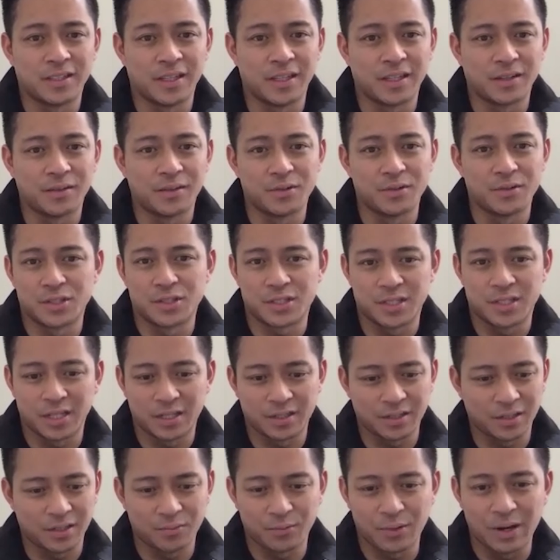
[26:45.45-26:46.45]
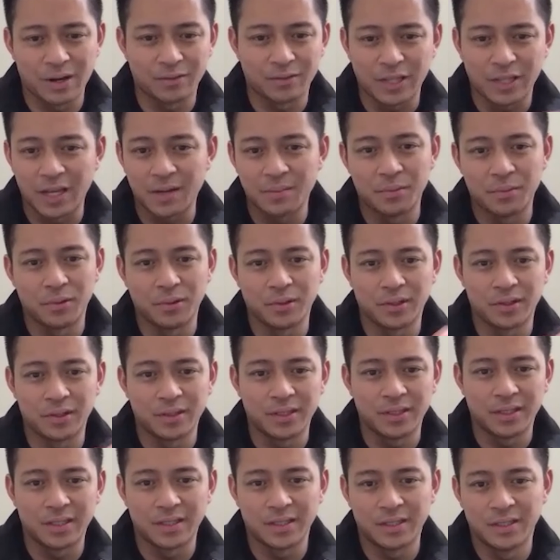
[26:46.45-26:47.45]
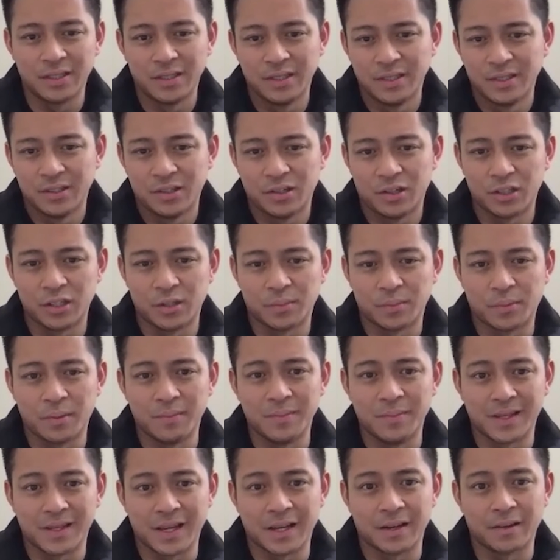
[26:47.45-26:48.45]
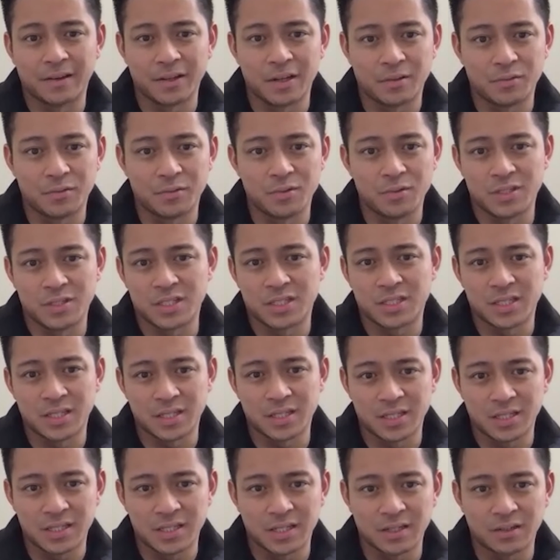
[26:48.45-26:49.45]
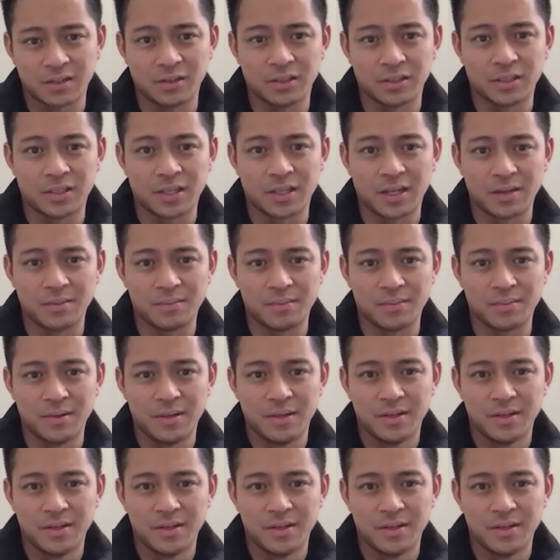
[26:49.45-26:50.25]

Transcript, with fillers: Like it was just like a round table on the on the public area. We were just sitting there all the time.